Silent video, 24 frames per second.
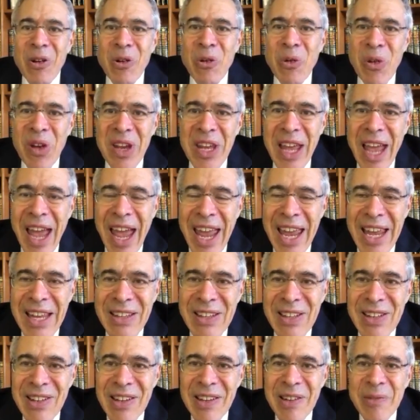
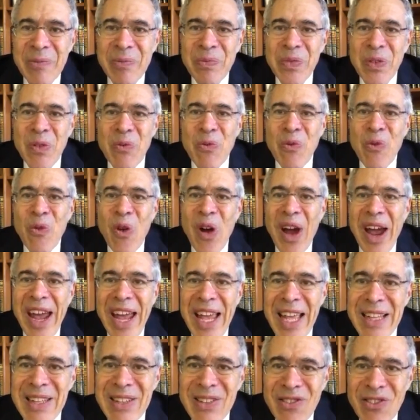Create
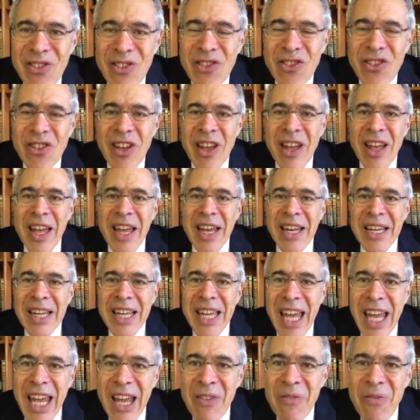friends.
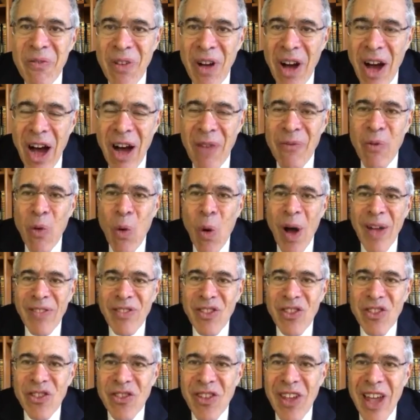Give of
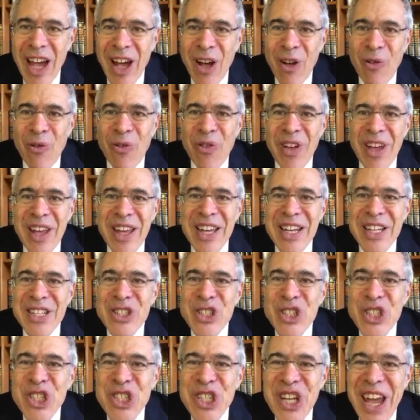oneself.
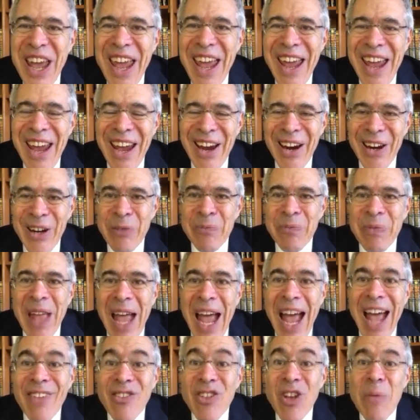Share.
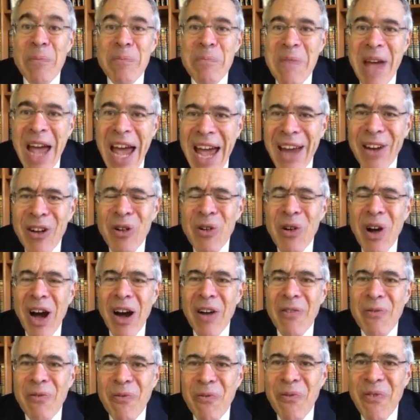As a matter
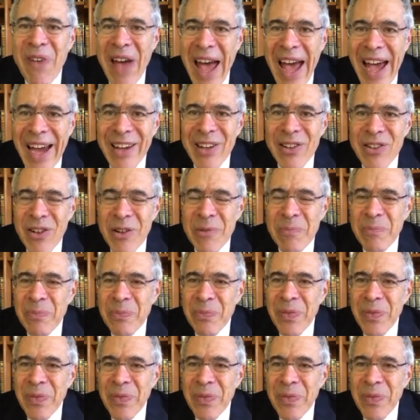of fact,